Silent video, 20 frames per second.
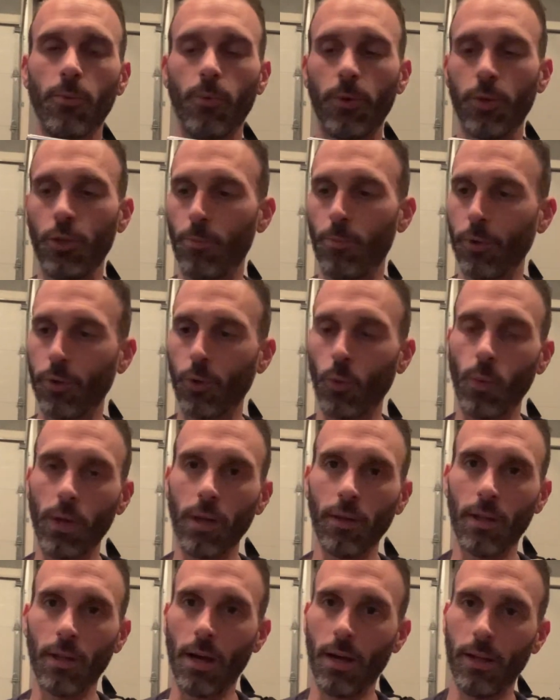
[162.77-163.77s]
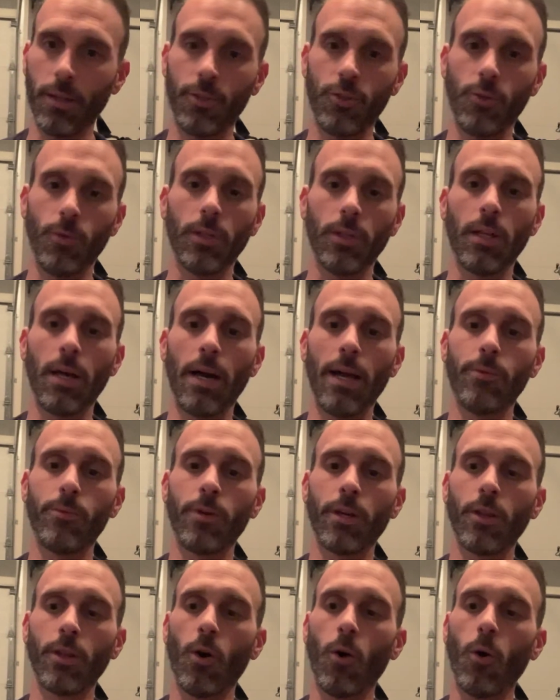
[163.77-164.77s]
when you put the wheel on, to align one
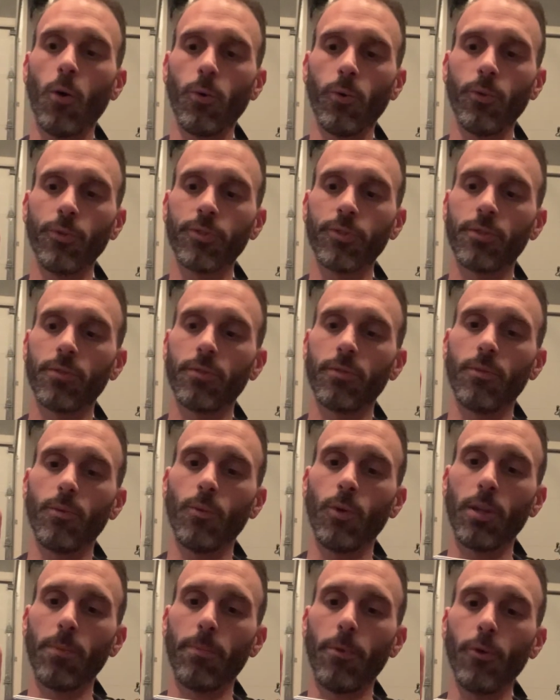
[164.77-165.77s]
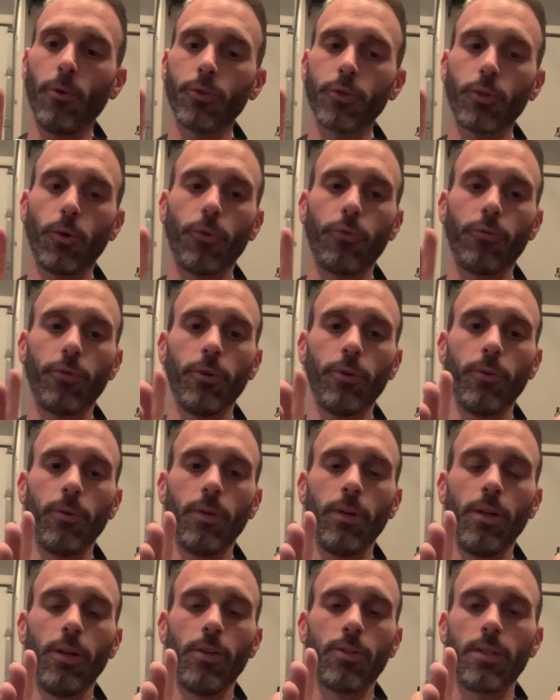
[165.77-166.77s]
of the holes where the bolts go through,
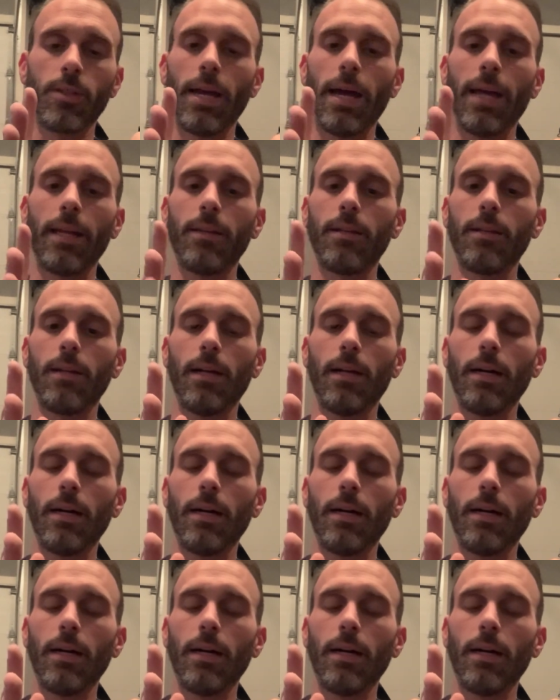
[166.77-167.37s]
so that